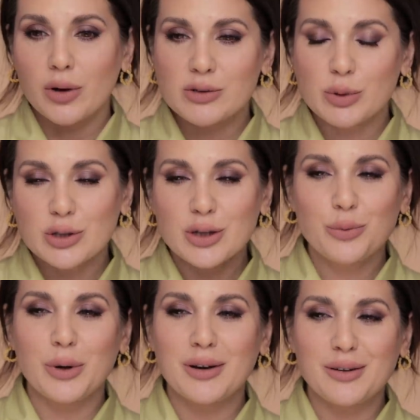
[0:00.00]
especially
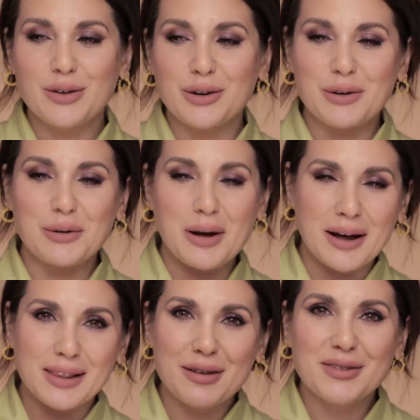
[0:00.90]
when, you know,
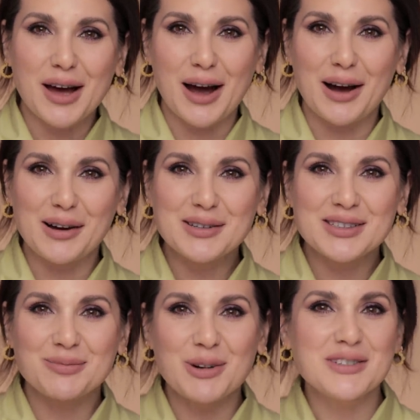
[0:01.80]
I leave the
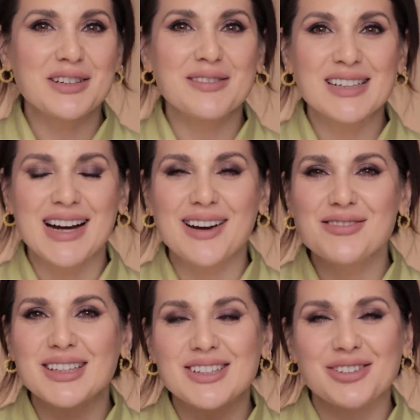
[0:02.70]
house. Most of the
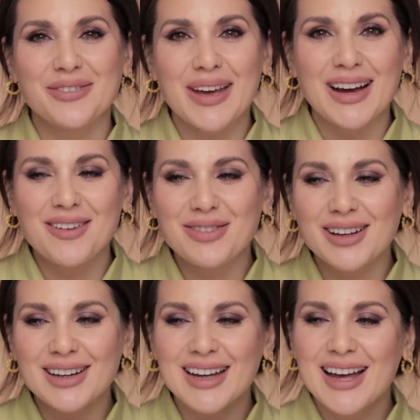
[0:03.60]
times I do a makeup
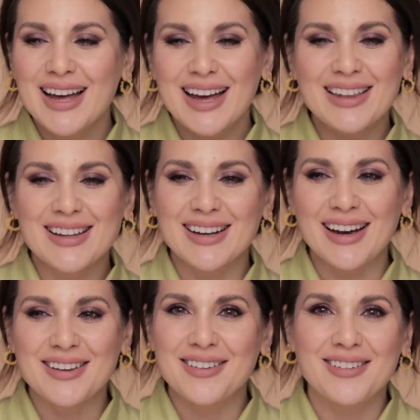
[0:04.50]
look and then
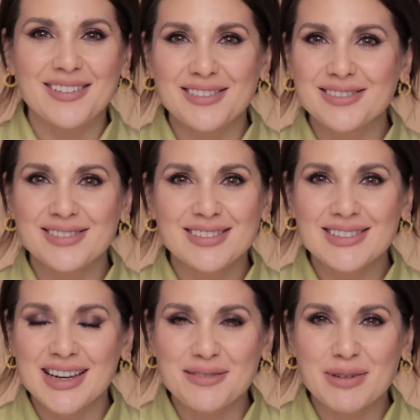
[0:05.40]
I go
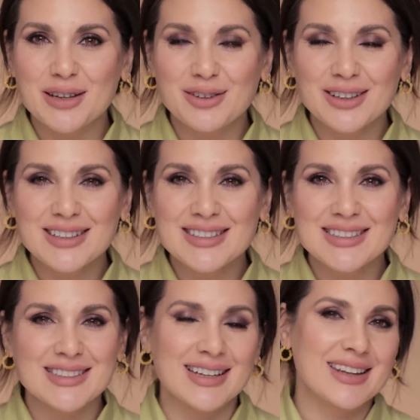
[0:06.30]
take
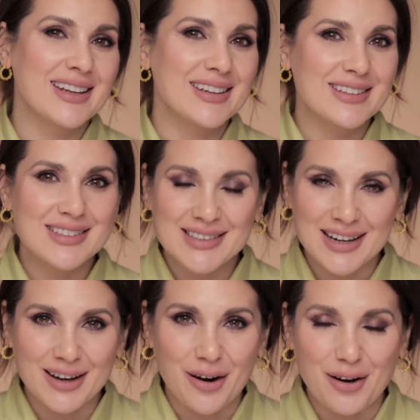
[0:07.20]
pictures and then
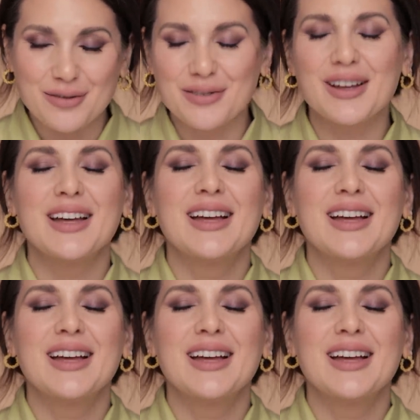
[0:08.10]
take it off.